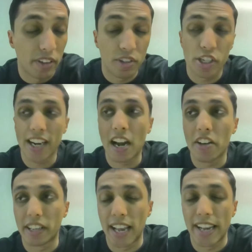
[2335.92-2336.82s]
If you check
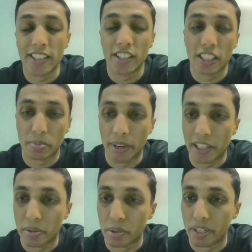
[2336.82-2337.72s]
out the case studies
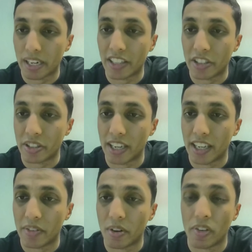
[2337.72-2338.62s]
page, which we linked to
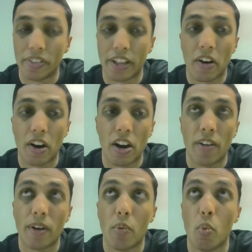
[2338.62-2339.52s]
earlier on, there
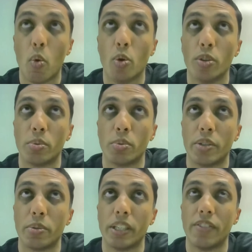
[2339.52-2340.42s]
are awards
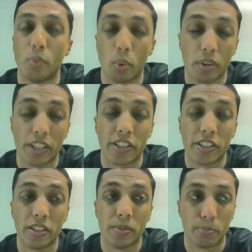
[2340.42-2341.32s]
which we've awarded
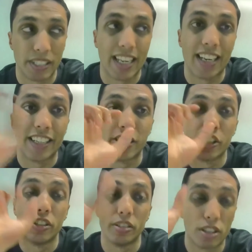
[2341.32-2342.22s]
to, particularly
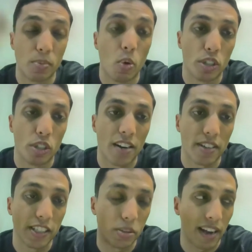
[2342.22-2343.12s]
to small charities.